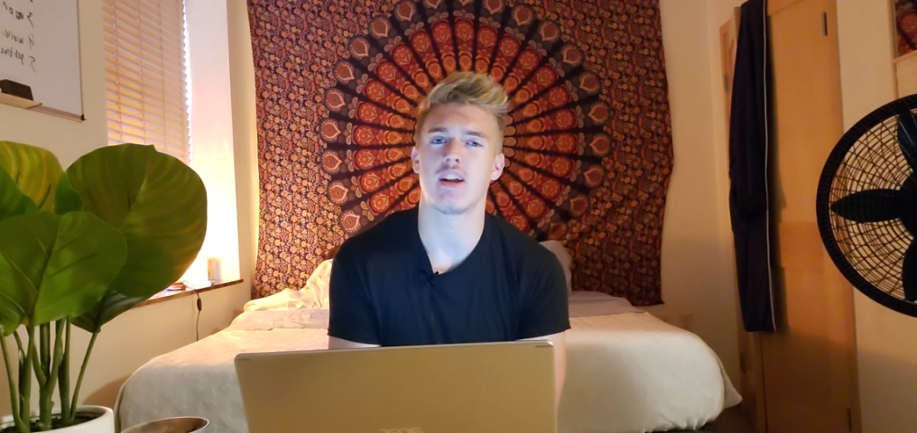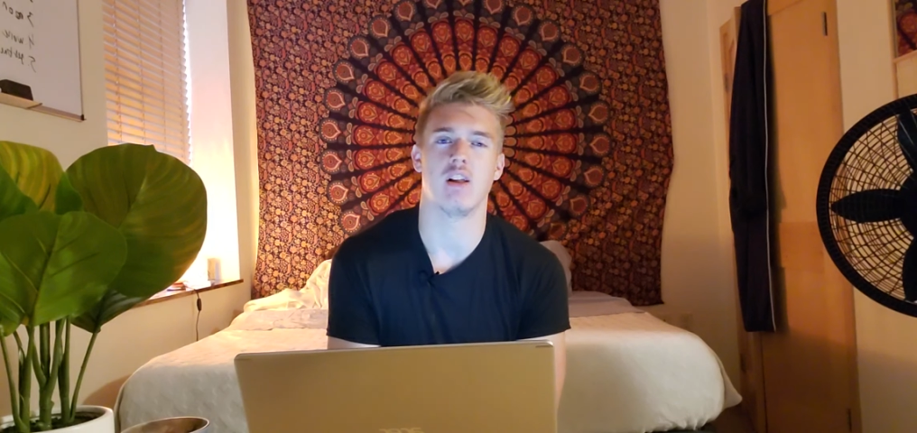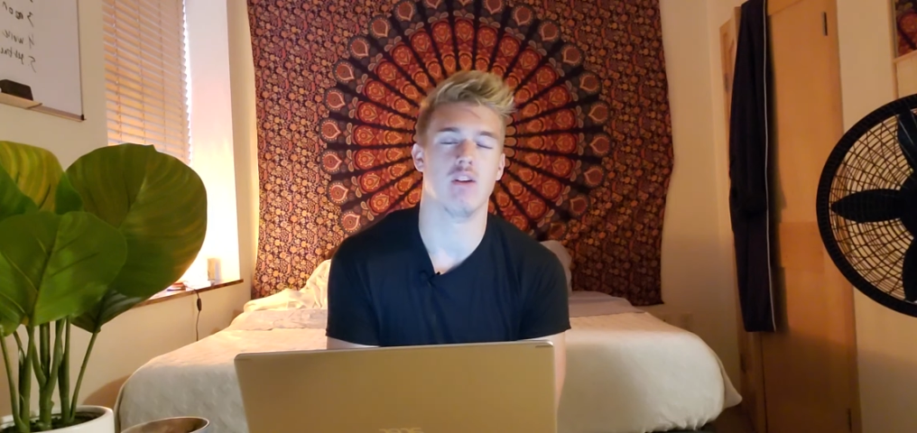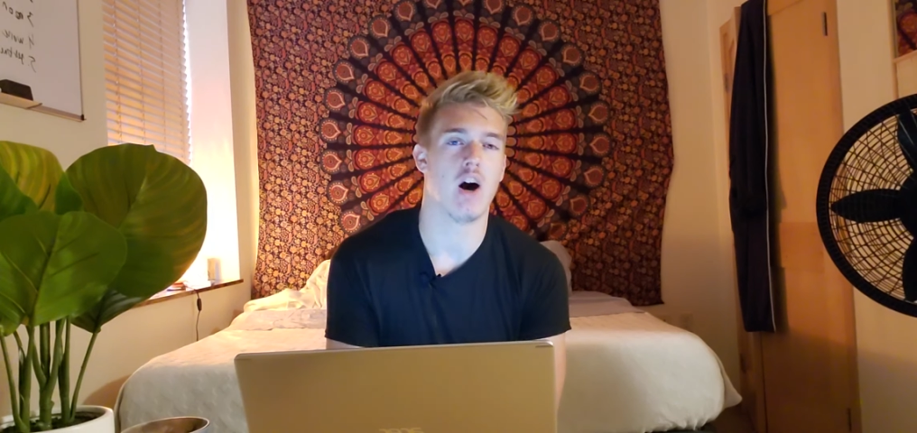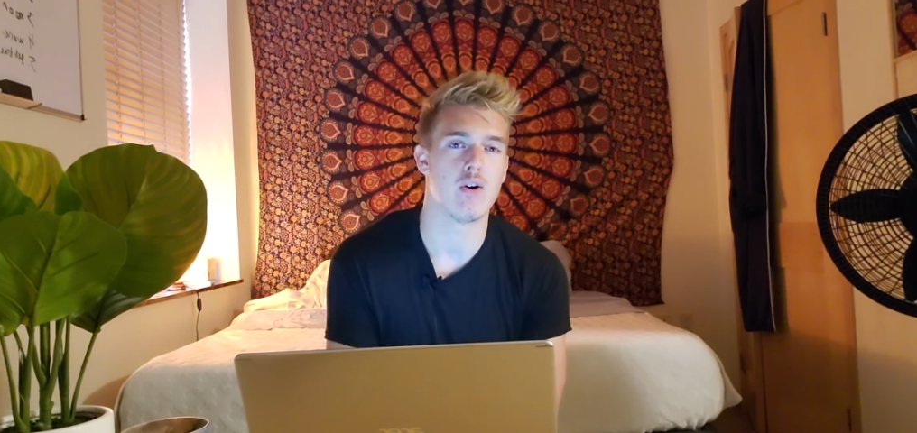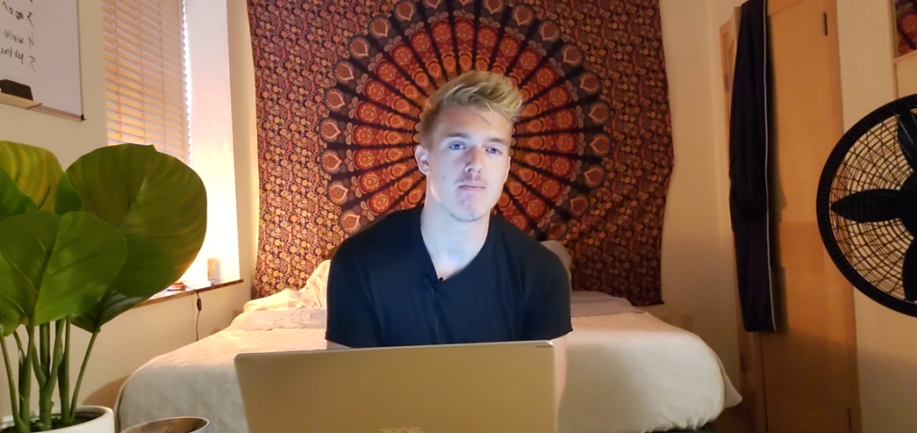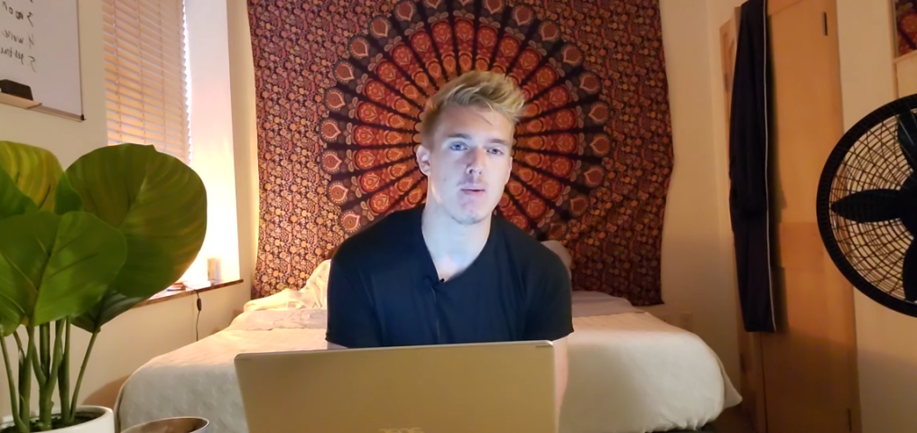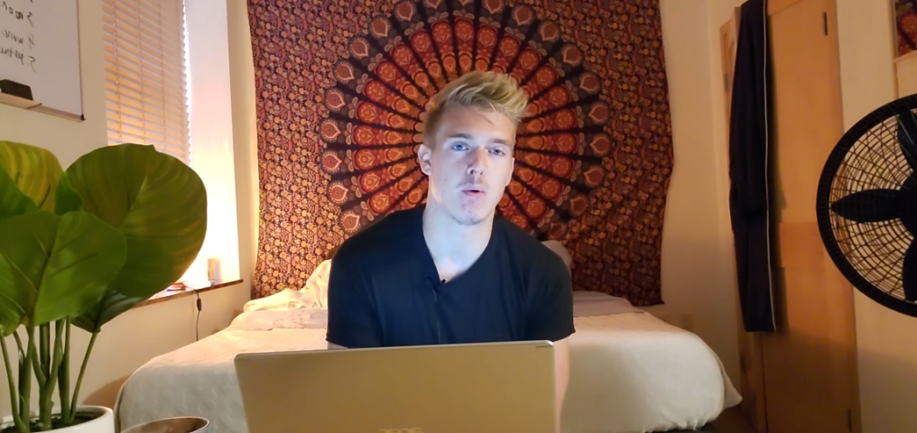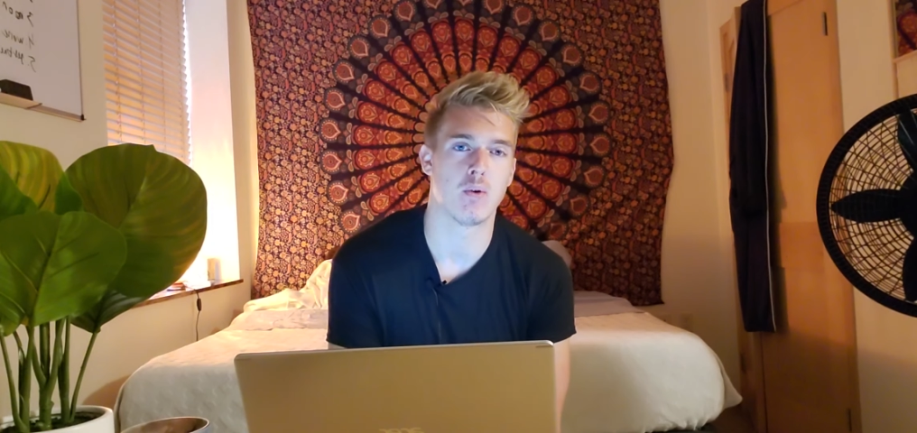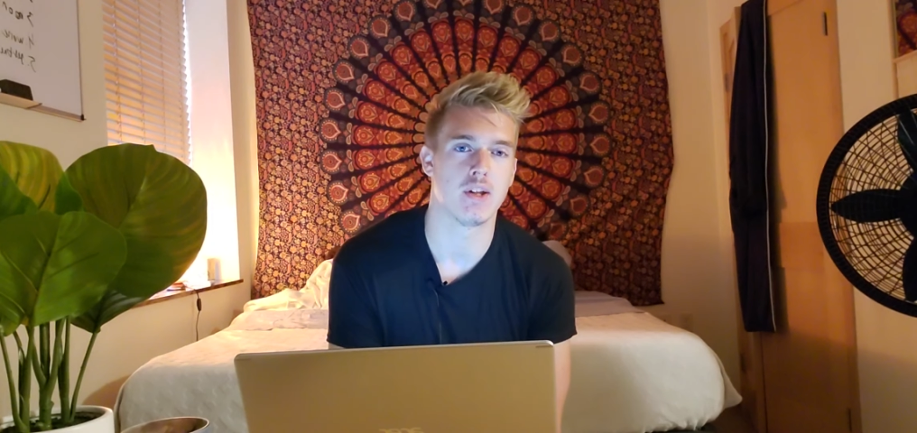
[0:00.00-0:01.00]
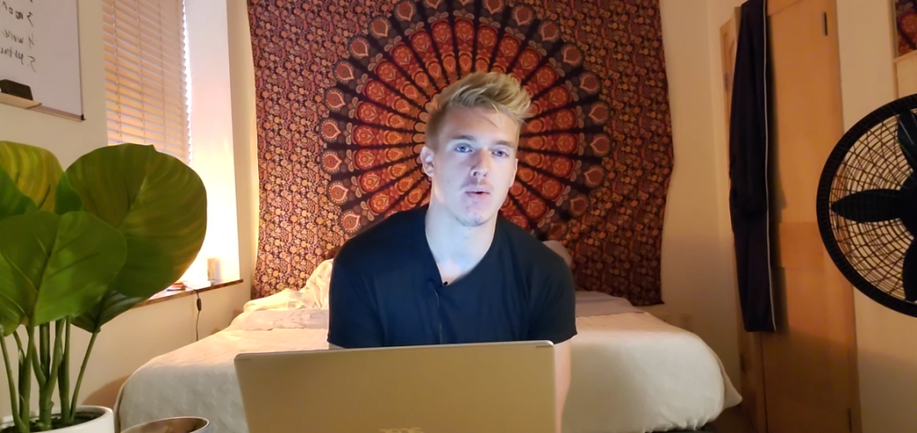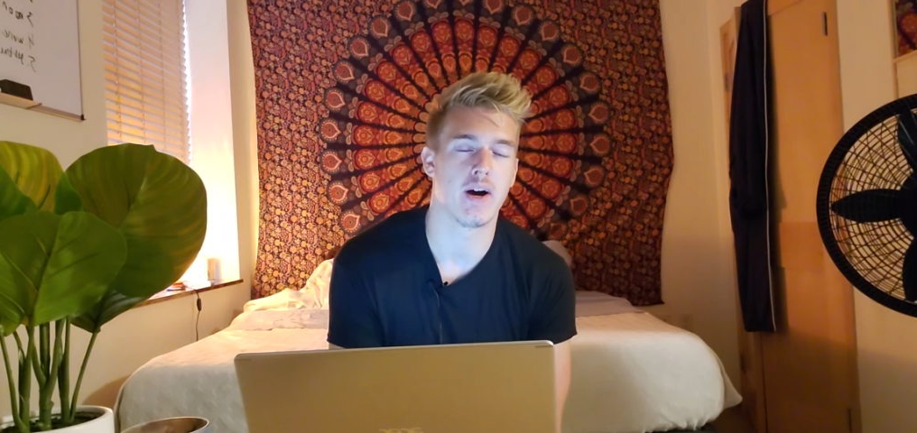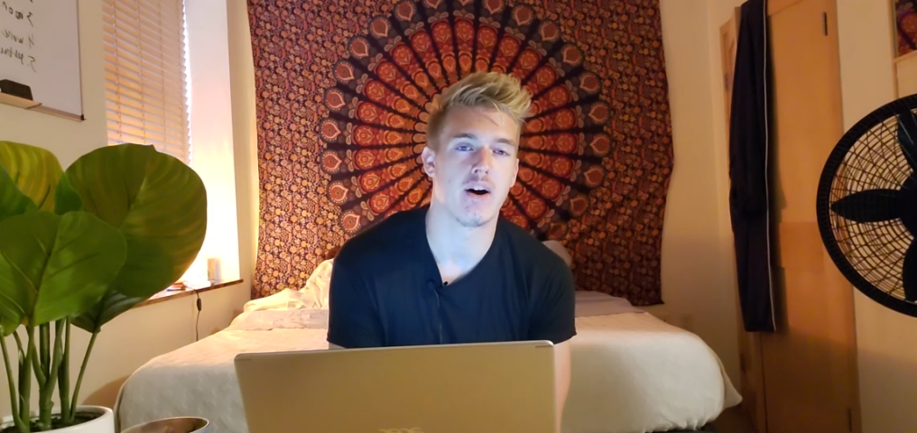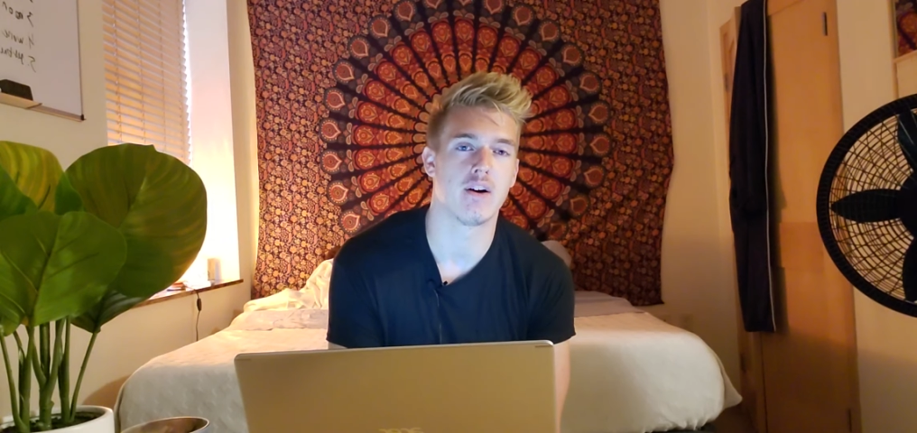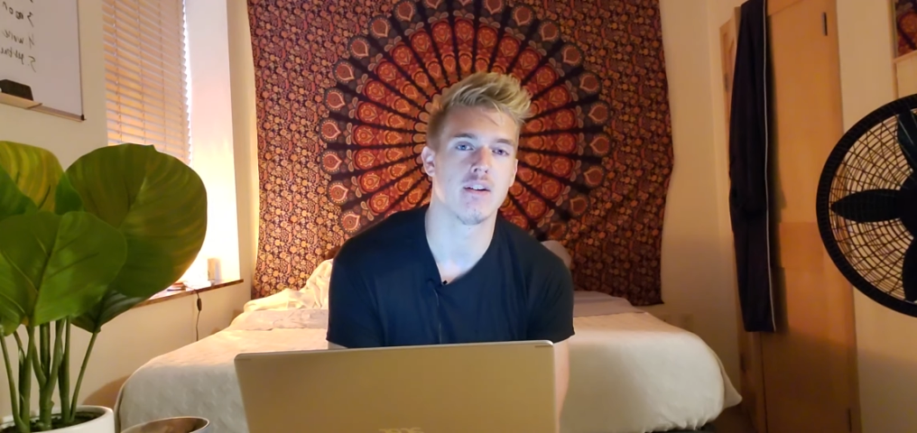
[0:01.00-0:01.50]
got along with people really
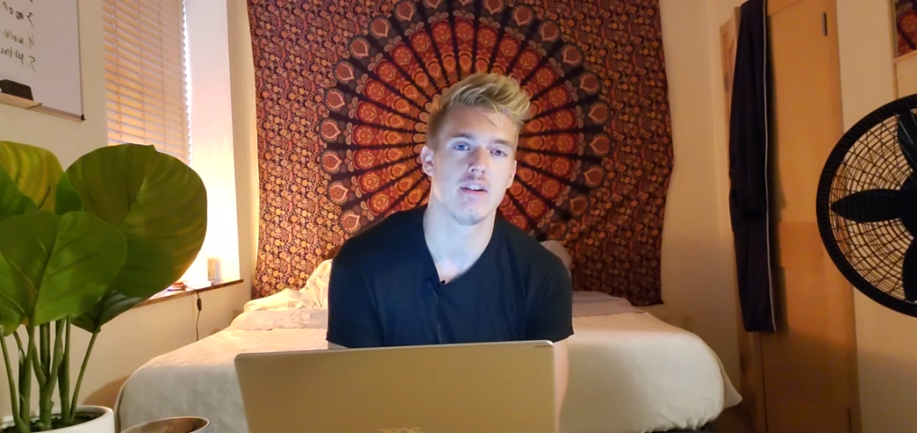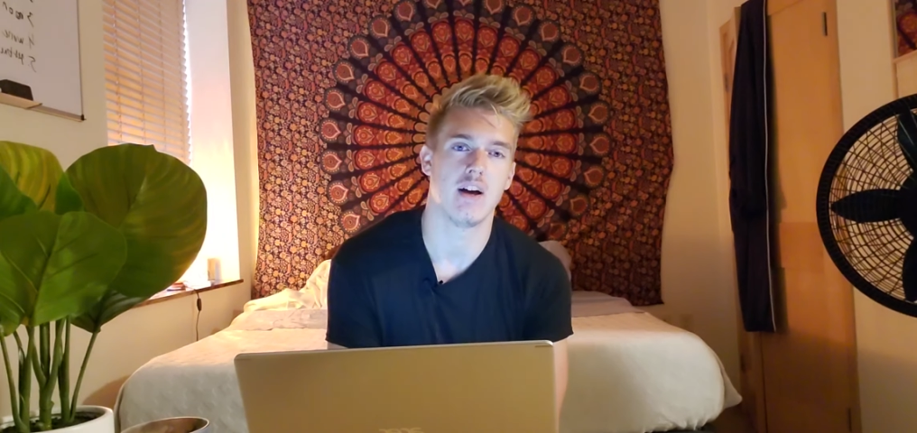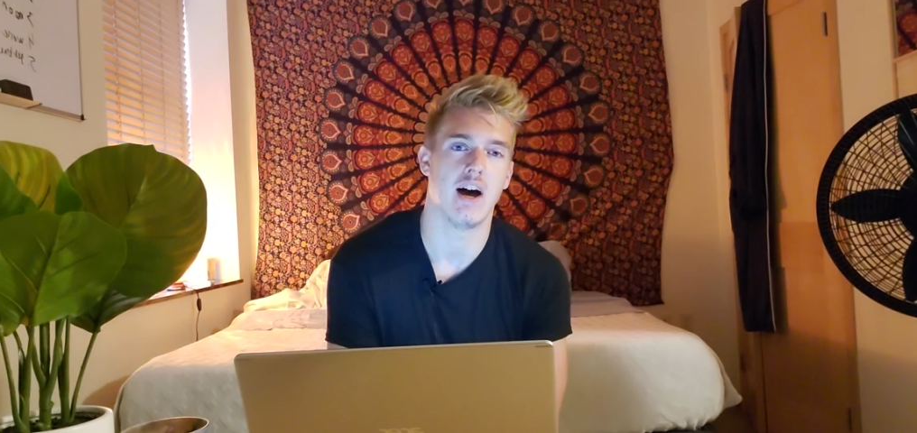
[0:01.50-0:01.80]
well.